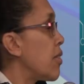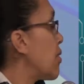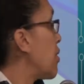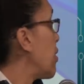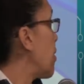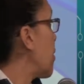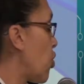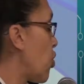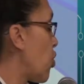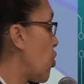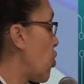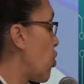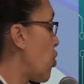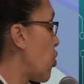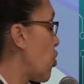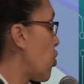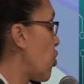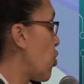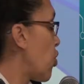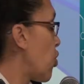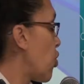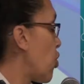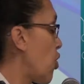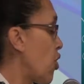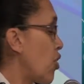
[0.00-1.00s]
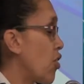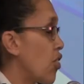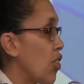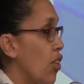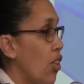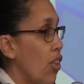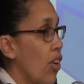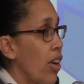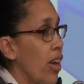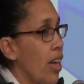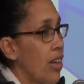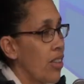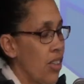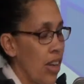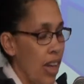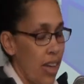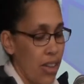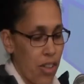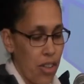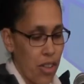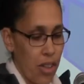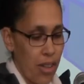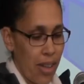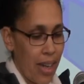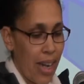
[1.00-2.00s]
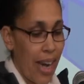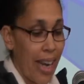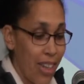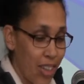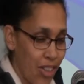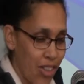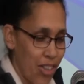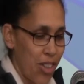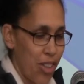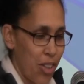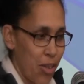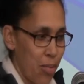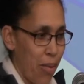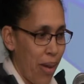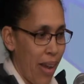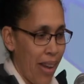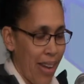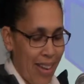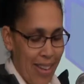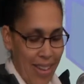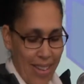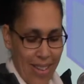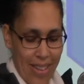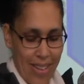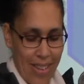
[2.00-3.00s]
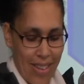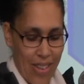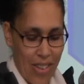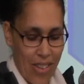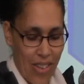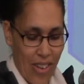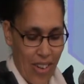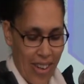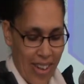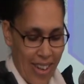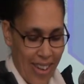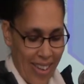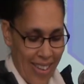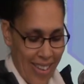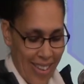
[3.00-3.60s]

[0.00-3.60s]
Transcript: fumigate to control the grain chinch bug. Sorry.